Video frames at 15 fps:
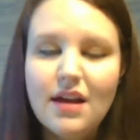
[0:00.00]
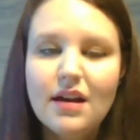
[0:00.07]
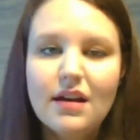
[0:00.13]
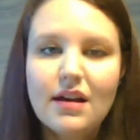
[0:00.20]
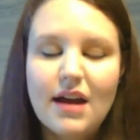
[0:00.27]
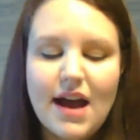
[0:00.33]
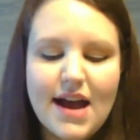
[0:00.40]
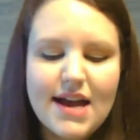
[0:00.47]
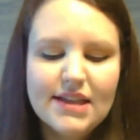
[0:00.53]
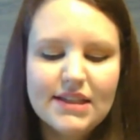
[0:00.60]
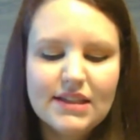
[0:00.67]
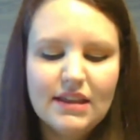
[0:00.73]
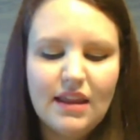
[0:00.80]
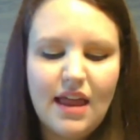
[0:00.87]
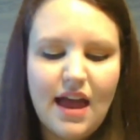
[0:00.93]
God's
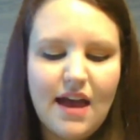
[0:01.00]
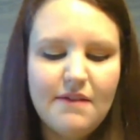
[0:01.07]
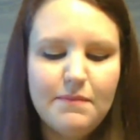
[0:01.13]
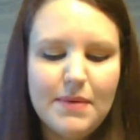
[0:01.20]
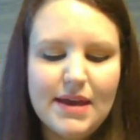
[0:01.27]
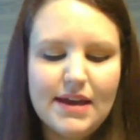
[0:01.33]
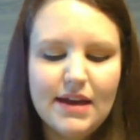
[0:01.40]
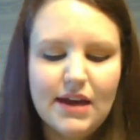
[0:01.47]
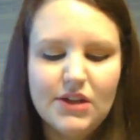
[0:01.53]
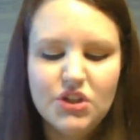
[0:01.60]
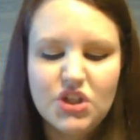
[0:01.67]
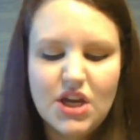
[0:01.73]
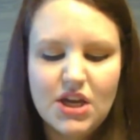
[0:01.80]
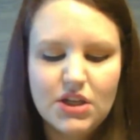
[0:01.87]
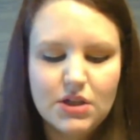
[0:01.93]
love being
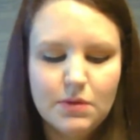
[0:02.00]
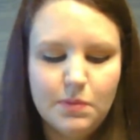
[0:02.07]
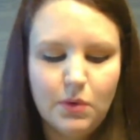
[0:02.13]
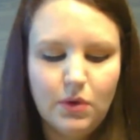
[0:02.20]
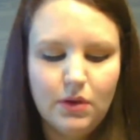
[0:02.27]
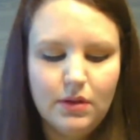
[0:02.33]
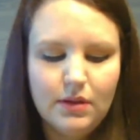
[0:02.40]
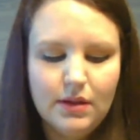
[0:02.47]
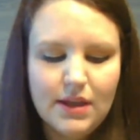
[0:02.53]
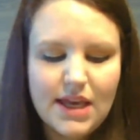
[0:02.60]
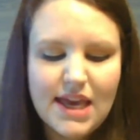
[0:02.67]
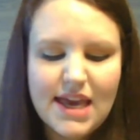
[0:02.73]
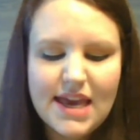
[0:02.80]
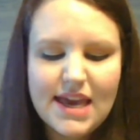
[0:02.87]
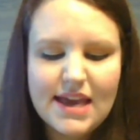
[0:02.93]
unchangeable,
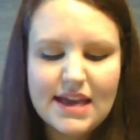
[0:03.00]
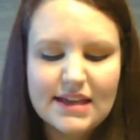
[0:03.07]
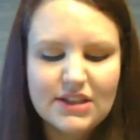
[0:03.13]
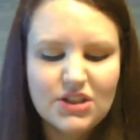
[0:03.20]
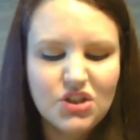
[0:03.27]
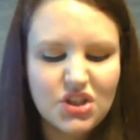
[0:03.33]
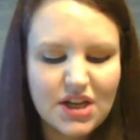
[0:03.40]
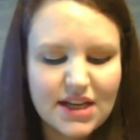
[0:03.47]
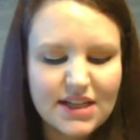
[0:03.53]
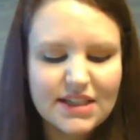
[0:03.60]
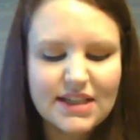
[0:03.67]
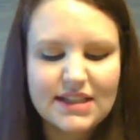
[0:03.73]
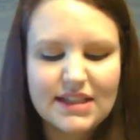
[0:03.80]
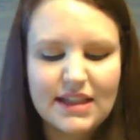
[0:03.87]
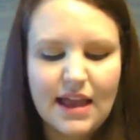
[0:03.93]
he is just
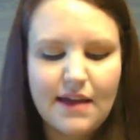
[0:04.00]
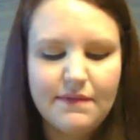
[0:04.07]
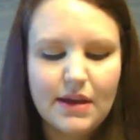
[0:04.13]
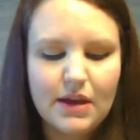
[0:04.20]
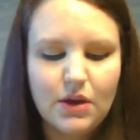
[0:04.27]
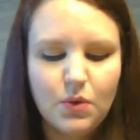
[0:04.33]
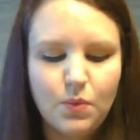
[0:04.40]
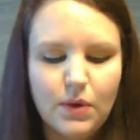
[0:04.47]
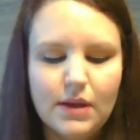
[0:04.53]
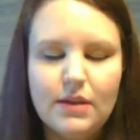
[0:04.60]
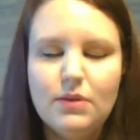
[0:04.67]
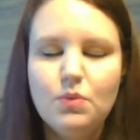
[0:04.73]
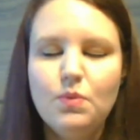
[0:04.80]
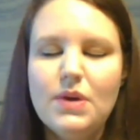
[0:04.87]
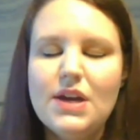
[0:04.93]
as loving
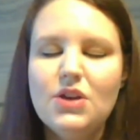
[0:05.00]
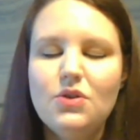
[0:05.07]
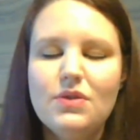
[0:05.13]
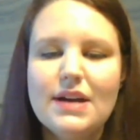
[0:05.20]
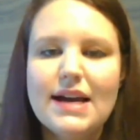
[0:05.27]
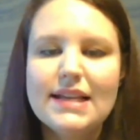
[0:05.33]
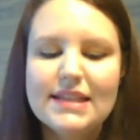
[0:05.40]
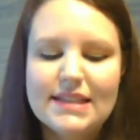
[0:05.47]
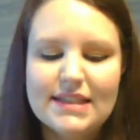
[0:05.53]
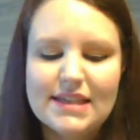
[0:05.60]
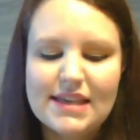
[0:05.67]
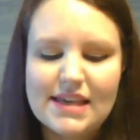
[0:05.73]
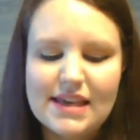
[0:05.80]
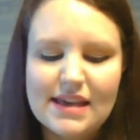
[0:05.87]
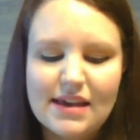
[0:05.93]
when we do not
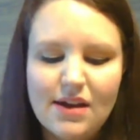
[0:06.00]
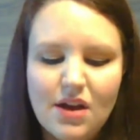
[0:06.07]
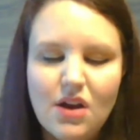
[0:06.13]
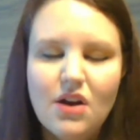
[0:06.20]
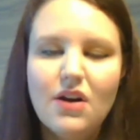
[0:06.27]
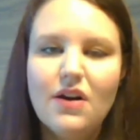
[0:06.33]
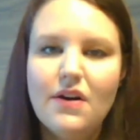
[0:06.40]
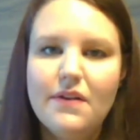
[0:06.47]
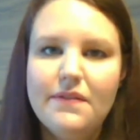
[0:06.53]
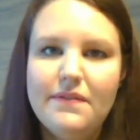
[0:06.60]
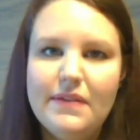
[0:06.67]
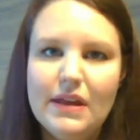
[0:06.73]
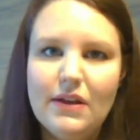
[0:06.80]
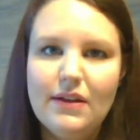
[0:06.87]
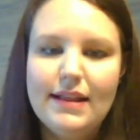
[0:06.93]
see or
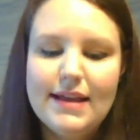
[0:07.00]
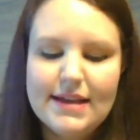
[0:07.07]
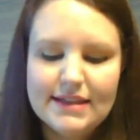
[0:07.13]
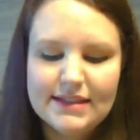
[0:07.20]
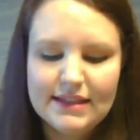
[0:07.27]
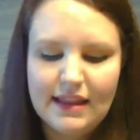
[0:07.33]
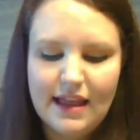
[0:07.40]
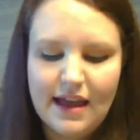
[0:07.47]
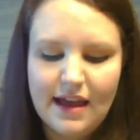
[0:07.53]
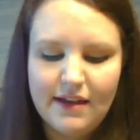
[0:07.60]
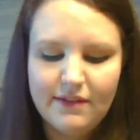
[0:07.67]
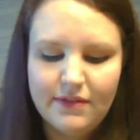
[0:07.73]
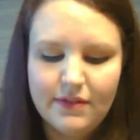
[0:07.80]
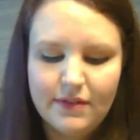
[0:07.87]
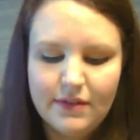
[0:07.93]
feel his love.